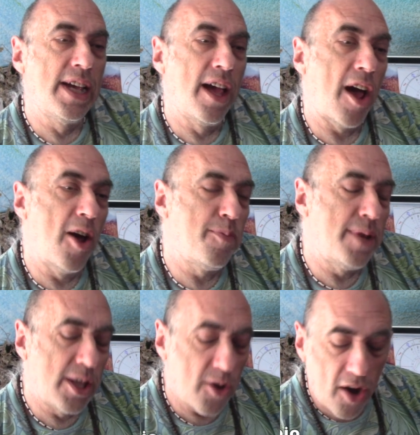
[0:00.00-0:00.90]

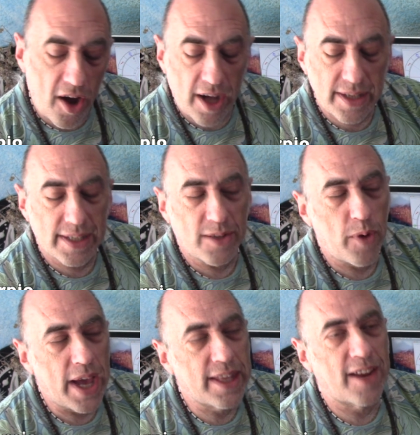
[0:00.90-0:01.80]
Opening your heart in the
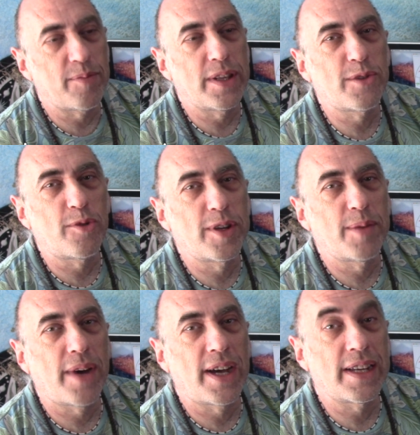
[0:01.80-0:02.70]
way that I've been talking
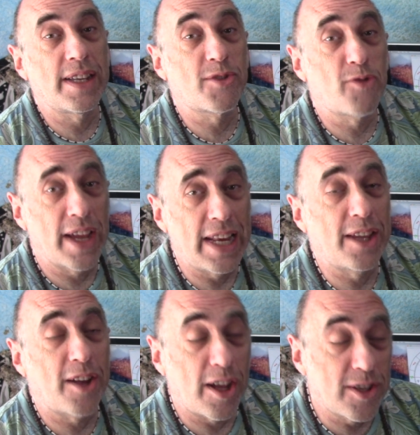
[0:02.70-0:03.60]
about is really
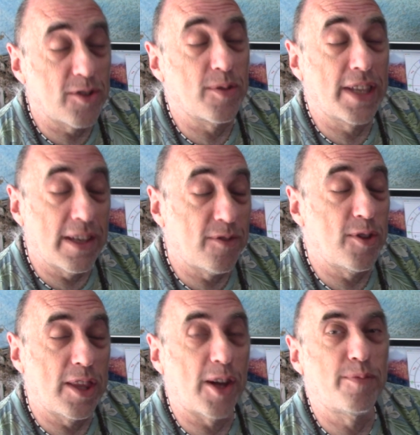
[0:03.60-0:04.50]
going to give
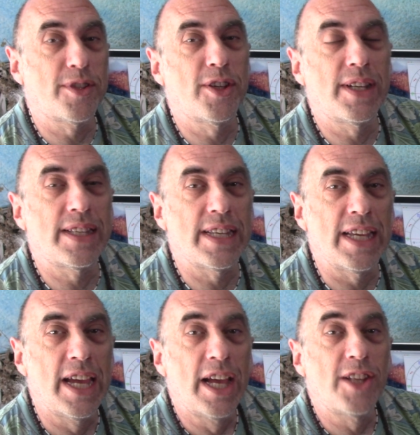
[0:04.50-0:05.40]
you the
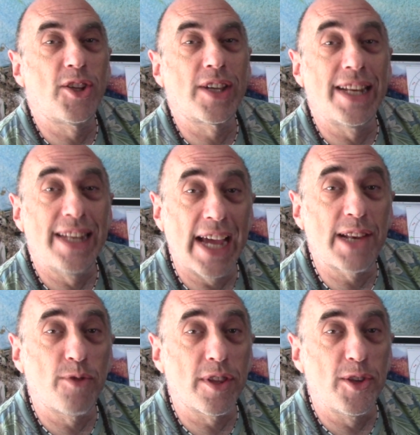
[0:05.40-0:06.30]
opportunity to
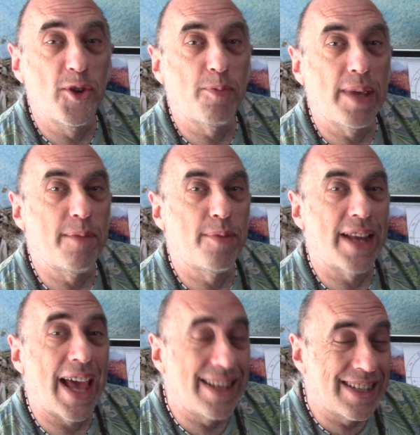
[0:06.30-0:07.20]
connect with new people,
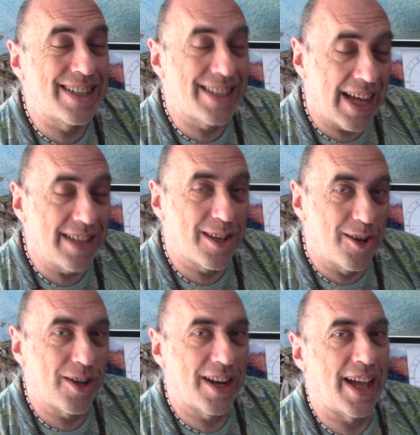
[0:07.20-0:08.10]
and it does
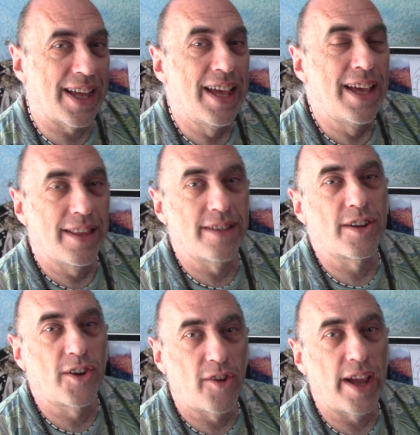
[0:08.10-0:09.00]
look like there's a
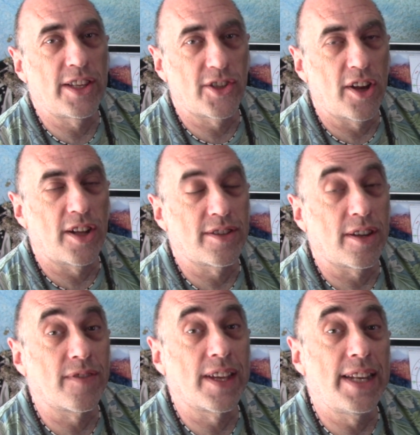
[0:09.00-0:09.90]
great chance
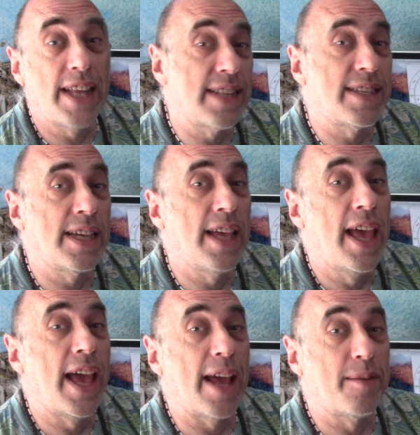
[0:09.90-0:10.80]
of connecting
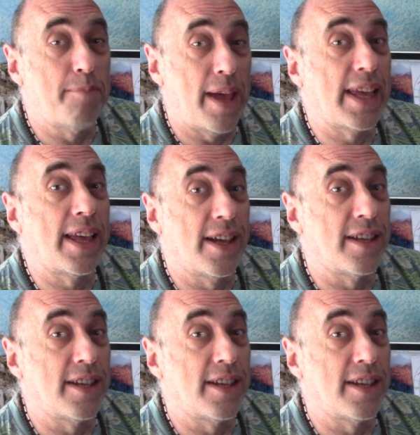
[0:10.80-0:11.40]
and making a